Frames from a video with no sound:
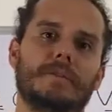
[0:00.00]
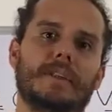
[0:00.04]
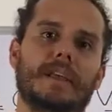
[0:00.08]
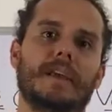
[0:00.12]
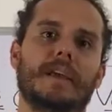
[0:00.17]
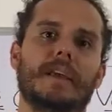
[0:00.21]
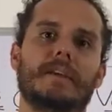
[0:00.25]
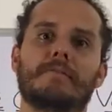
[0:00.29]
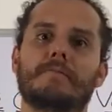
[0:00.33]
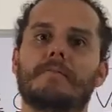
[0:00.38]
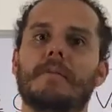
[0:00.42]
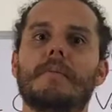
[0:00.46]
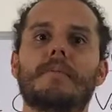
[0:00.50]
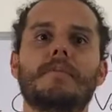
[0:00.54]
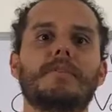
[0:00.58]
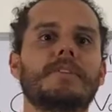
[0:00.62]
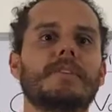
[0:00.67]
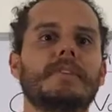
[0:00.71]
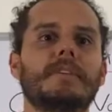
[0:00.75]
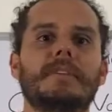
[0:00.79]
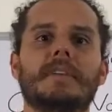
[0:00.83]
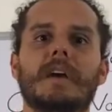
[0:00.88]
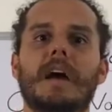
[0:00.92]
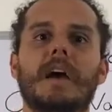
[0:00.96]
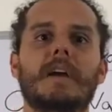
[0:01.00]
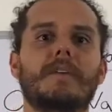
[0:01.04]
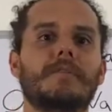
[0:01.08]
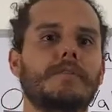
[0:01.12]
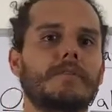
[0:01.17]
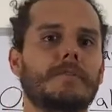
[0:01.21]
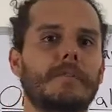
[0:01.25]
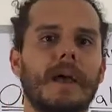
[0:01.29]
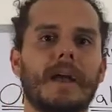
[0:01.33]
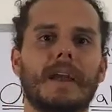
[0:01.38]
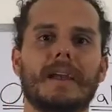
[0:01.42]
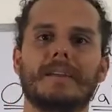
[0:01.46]
Like you remember the
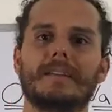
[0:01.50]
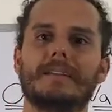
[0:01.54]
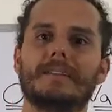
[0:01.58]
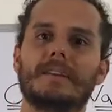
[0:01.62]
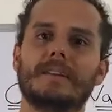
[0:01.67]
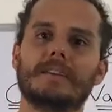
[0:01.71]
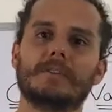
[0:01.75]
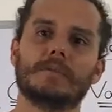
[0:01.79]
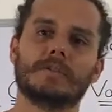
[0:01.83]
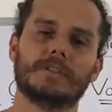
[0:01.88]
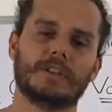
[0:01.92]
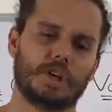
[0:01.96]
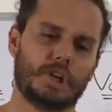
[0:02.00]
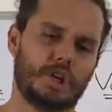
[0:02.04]
iPhone back in the days was a